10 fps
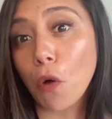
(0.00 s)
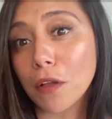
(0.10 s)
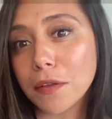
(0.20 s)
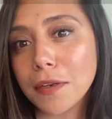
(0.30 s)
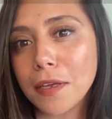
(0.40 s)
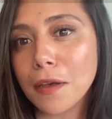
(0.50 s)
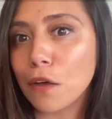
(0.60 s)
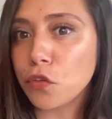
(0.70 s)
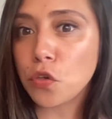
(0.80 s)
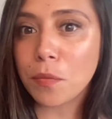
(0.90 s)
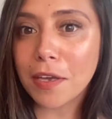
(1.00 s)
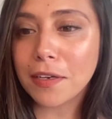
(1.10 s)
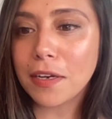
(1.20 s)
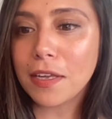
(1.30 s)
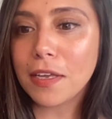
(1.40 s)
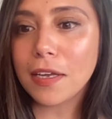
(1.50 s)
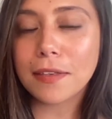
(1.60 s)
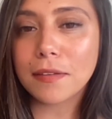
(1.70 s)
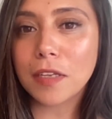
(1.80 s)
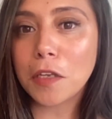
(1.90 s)
quality of humanity
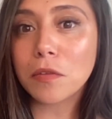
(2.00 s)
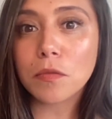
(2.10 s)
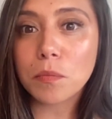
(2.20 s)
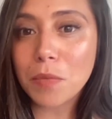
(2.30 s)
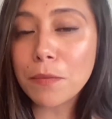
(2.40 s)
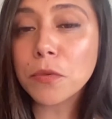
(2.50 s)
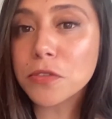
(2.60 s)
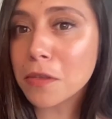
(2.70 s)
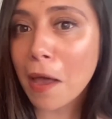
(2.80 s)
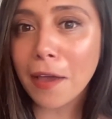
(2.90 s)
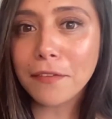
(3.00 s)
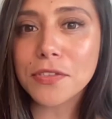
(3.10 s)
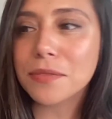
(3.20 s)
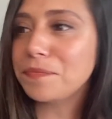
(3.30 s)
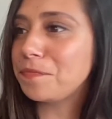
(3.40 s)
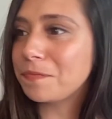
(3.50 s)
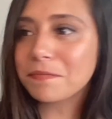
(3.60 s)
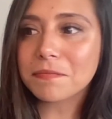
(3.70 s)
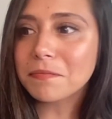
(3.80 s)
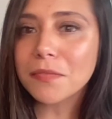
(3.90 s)
and people's lives,
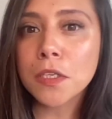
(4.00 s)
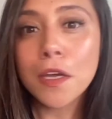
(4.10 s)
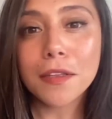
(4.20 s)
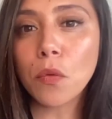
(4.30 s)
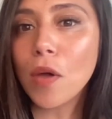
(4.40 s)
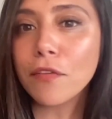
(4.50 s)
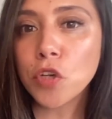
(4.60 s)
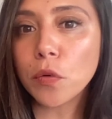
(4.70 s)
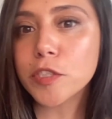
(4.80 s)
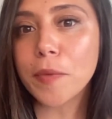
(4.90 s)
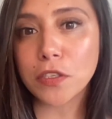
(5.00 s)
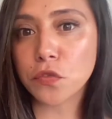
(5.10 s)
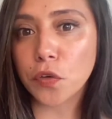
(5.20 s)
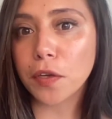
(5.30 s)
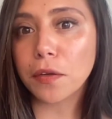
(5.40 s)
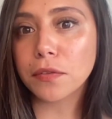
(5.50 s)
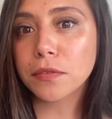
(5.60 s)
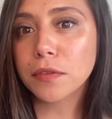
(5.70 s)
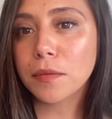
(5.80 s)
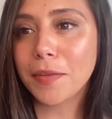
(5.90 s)
they will have no respect for you,
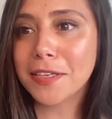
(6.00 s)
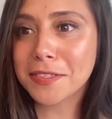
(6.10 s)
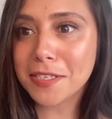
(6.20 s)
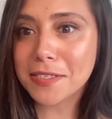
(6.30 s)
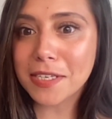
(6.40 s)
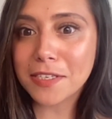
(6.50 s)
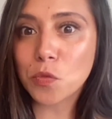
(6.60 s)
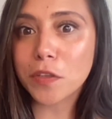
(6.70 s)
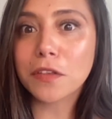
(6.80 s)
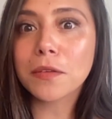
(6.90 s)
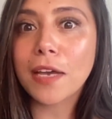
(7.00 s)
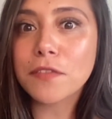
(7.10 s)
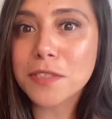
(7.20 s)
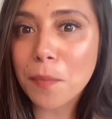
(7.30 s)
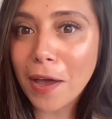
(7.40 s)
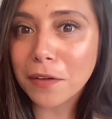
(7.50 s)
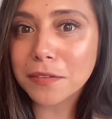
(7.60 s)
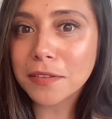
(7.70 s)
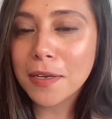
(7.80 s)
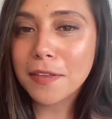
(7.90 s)
because this is what their life is about.
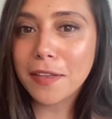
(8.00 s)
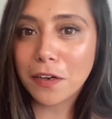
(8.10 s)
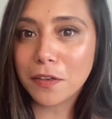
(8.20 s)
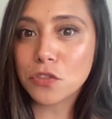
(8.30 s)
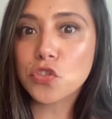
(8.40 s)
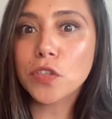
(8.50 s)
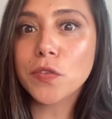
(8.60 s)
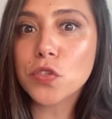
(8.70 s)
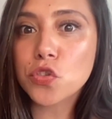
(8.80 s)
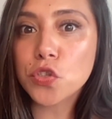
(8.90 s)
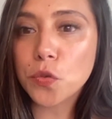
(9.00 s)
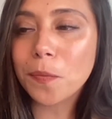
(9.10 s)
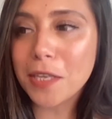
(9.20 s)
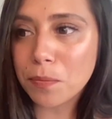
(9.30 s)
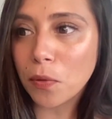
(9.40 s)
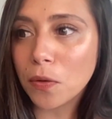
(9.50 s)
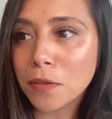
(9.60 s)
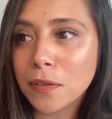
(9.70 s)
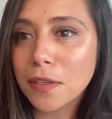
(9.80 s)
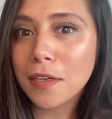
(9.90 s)
They are in service to
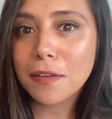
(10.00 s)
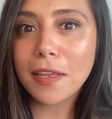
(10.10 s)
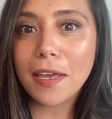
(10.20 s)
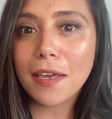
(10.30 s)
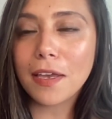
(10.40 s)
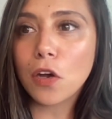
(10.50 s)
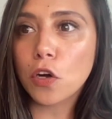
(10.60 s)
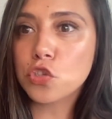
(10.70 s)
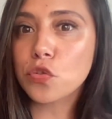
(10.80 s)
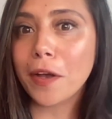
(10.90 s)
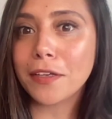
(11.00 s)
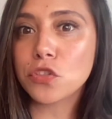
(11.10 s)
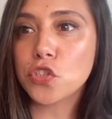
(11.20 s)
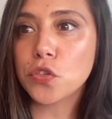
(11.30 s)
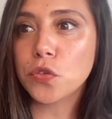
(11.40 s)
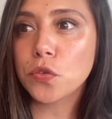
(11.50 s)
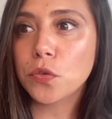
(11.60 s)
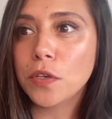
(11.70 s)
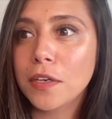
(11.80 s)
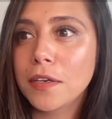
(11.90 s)
people. They are trying to